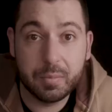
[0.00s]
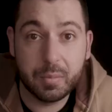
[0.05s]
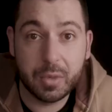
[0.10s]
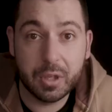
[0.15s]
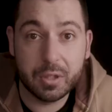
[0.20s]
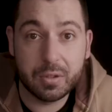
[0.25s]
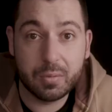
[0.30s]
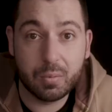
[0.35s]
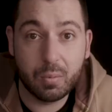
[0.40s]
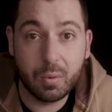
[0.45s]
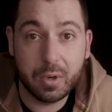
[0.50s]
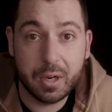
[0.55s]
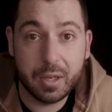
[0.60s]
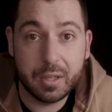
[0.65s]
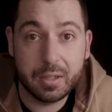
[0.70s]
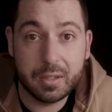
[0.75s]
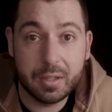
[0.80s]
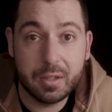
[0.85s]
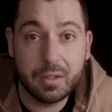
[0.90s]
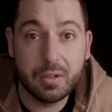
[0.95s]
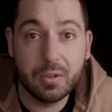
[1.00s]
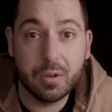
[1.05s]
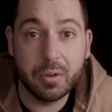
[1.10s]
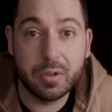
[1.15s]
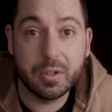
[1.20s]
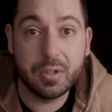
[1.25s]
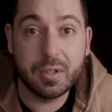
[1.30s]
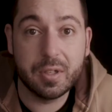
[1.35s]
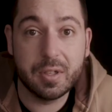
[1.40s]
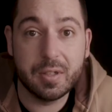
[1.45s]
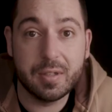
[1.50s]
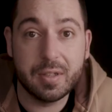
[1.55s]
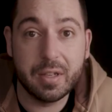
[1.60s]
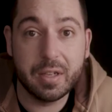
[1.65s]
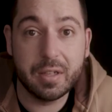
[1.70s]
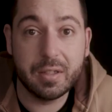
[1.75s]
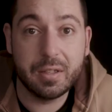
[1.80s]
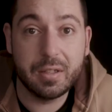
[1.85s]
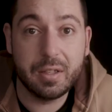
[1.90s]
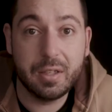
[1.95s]
But what I did notice is
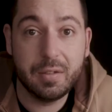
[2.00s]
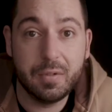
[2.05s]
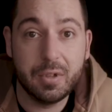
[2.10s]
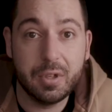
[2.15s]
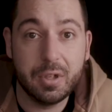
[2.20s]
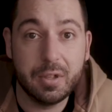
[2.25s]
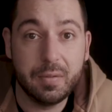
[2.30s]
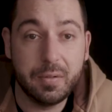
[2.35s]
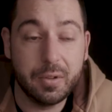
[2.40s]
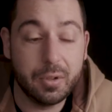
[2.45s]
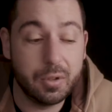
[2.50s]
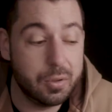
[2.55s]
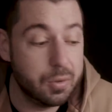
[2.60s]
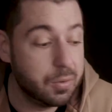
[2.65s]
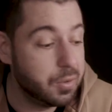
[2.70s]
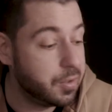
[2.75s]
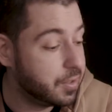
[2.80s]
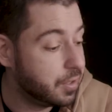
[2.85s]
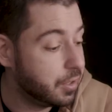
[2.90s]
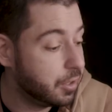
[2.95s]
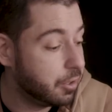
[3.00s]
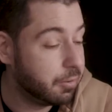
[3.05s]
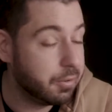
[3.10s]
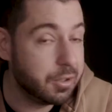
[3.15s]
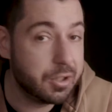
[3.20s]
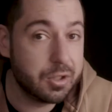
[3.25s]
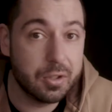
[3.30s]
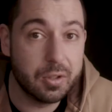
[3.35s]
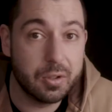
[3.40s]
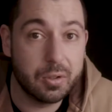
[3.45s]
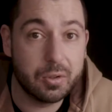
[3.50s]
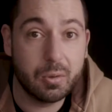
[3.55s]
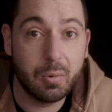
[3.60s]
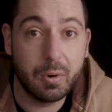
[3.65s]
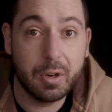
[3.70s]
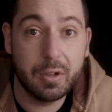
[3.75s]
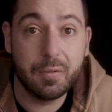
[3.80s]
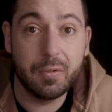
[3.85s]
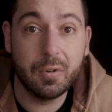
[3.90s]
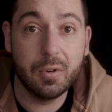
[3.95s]
that even if you use the original
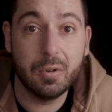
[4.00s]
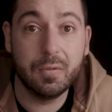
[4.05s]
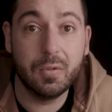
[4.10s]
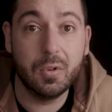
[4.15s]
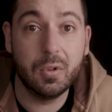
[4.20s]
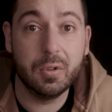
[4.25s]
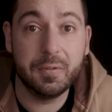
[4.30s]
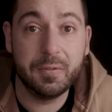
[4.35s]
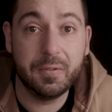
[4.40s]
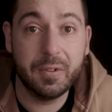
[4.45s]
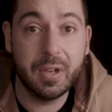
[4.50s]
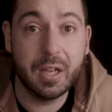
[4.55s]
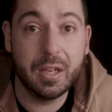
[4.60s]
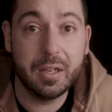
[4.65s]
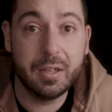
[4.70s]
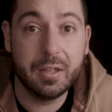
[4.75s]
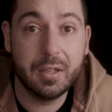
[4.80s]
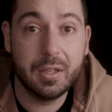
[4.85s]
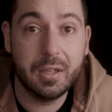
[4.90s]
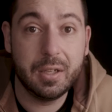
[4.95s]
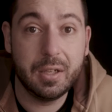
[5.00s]
24 volt fan